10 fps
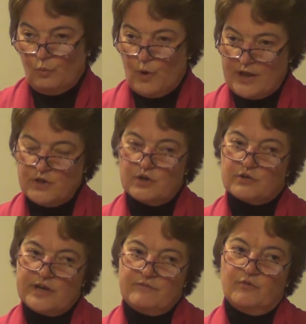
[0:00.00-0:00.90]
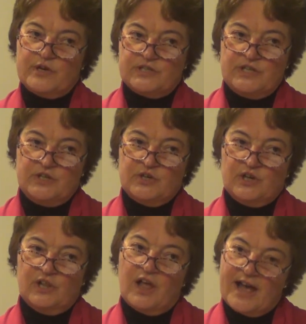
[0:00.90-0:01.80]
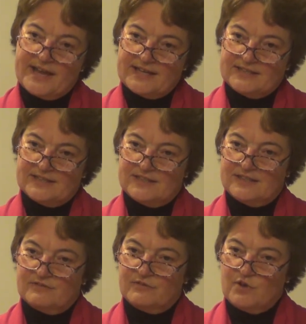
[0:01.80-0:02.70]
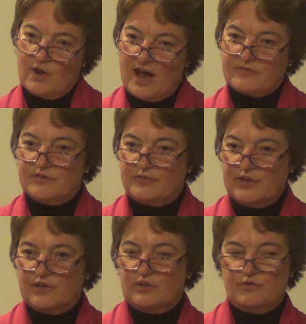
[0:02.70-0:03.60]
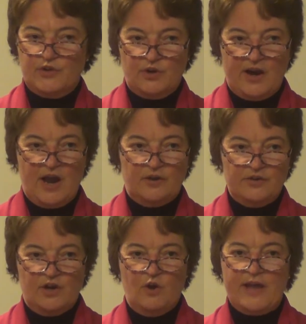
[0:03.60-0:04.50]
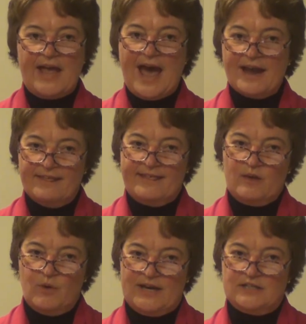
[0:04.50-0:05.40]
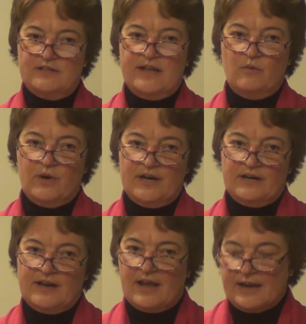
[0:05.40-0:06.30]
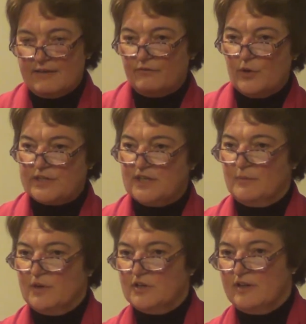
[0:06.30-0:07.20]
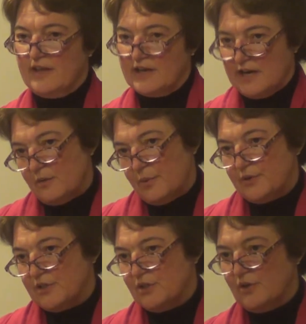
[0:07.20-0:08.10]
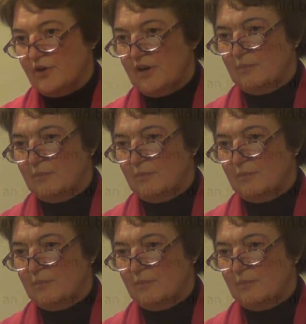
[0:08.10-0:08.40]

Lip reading: when you're invoicing your clients, you have to figure out, okay, how do they want it? Do they want an invoice number? Do they need a purchase order